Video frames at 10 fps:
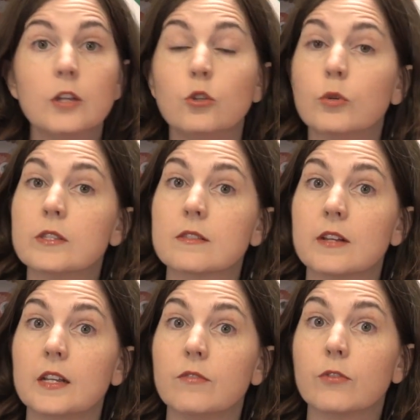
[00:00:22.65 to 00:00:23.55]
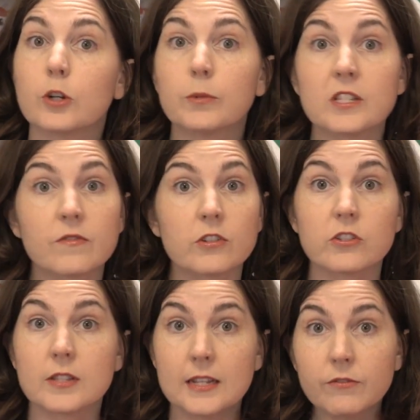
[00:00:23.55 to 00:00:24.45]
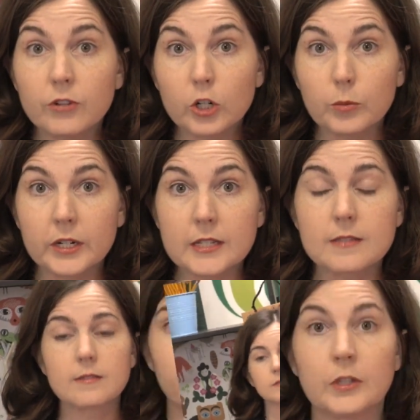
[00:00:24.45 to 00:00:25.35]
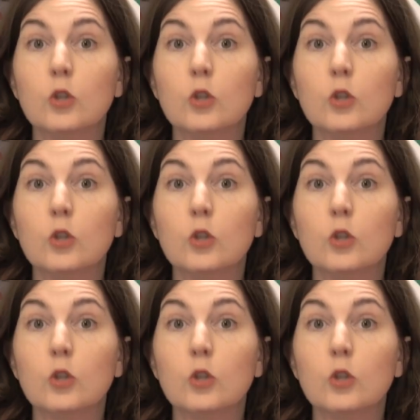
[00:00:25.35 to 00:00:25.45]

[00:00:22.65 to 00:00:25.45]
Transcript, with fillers: you can study vertebrates versus invertebrates,